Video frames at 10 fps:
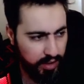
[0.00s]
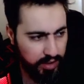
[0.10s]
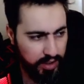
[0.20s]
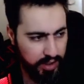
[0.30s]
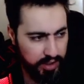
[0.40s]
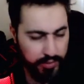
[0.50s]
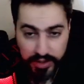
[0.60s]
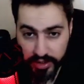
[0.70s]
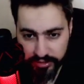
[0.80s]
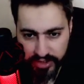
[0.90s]

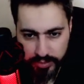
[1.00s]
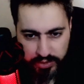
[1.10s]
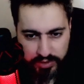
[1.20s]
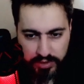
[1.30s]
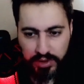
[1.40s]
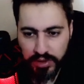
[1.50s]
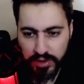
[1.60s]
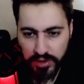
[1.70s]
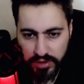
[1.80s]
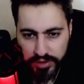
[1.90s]
Clefable.
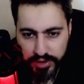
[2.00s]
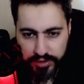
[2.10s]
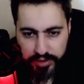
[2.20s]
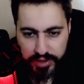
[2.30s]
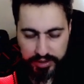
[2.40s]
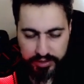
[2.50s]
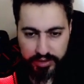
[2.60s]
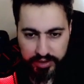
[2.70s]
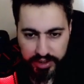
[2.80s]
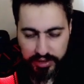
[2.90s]
You
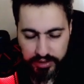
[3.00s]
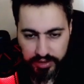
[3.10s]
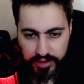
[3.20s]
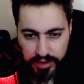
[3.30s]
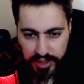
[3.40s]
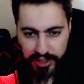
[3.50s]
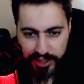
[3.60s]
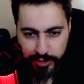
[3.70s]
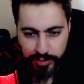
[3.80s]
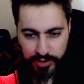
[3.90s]
know, like a
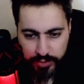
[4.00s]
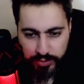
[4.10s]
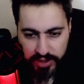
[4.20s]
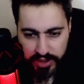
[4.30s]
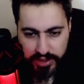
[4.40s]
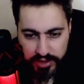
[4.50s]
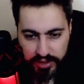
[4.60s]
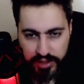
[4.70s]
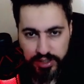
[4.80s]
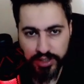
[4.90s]
clickbait would be like
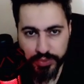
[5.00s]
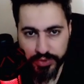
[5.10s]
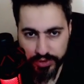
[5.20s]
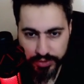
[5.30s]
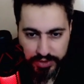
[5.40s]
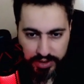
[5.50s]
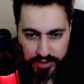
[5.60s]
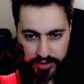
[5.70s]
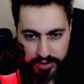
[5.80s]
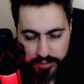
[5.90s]
legend with Goodra,
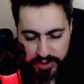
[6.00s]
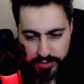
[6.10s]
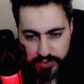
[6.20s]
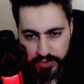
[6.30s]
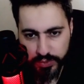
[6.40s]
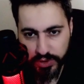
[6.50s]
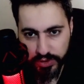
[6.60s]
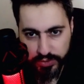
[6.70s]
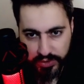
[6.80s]
you know, but we don't do